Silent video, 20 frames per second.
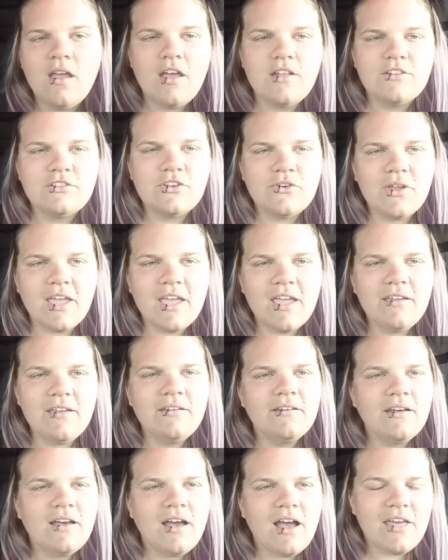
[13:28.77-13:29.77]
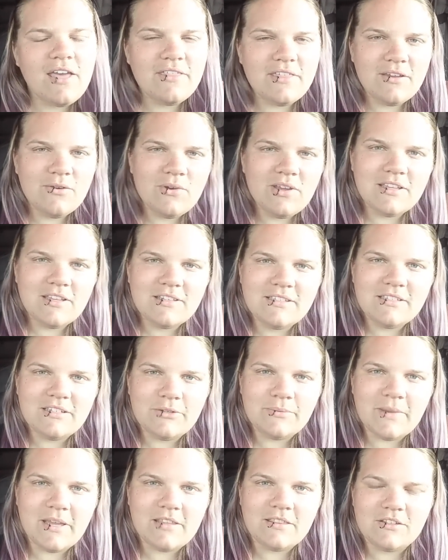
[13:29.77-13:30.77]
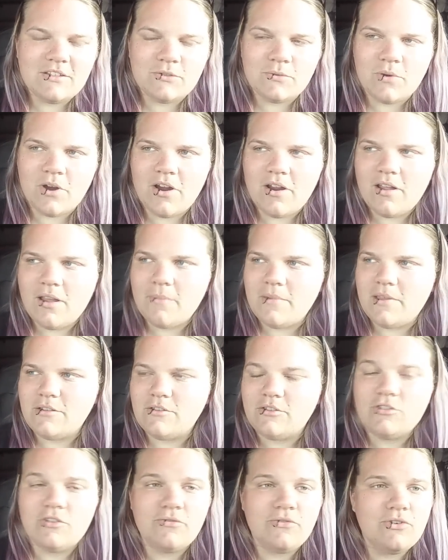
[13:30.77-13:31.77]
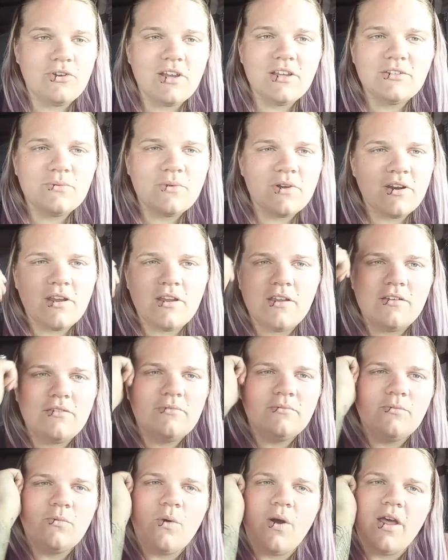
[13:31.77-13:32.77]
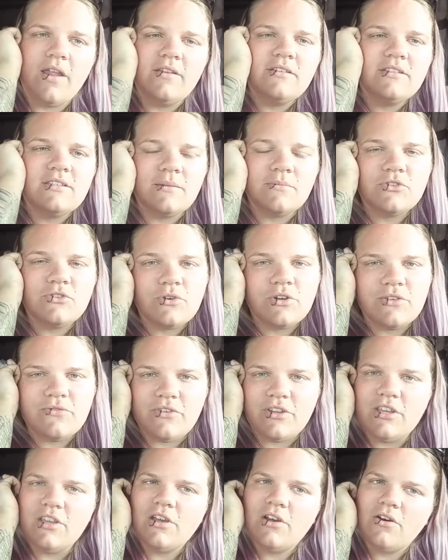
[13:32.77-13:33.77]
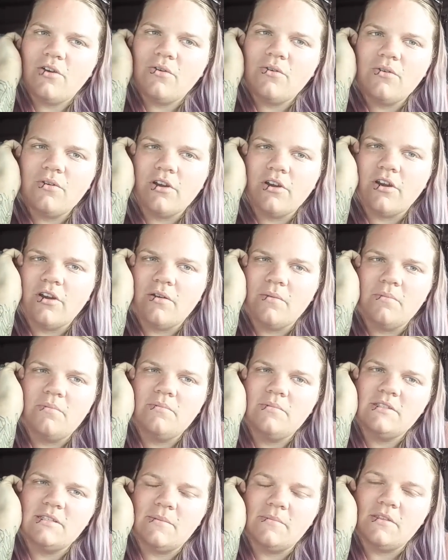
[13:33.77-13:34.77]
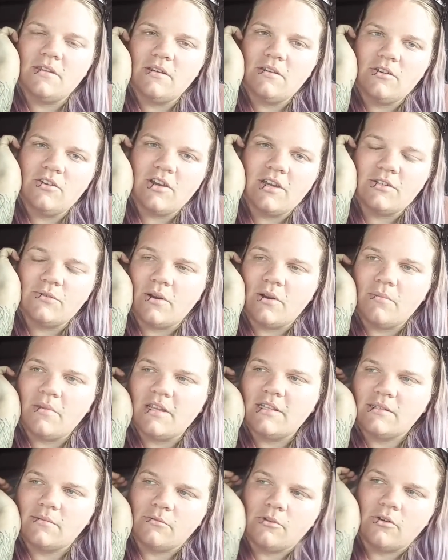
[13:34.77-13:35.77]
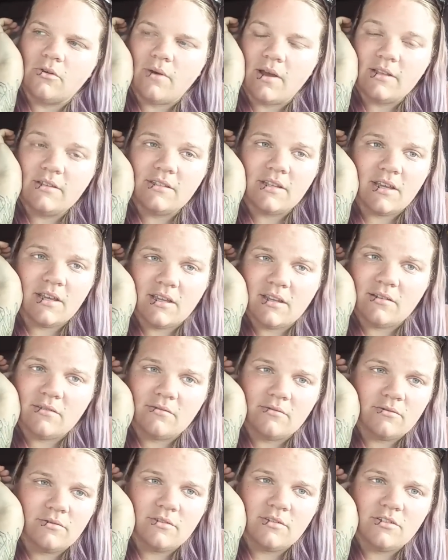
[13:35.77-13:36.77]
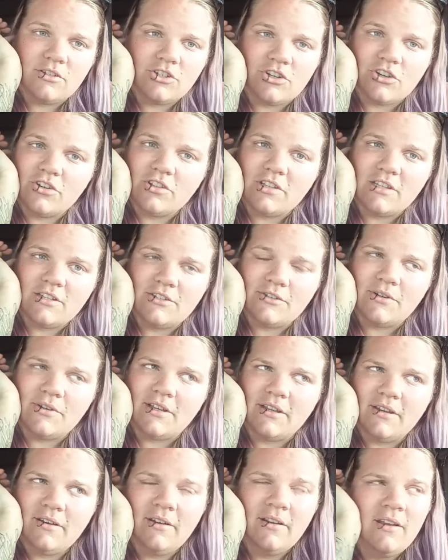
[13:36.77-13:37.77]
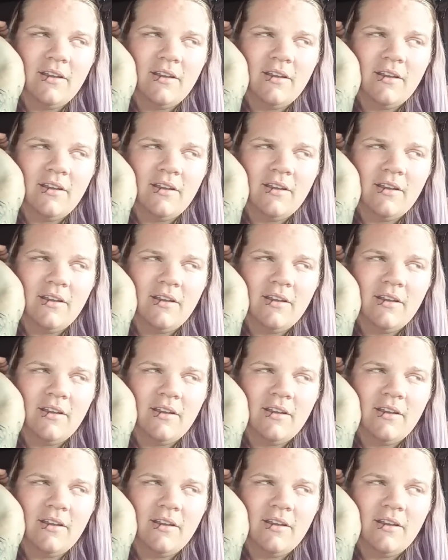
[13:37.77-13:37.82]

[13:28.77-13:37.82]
it's okay. I think we can still make this work. I mean, so if you guys want some sort of video or something, you guys want to make some requests, I can surely do it.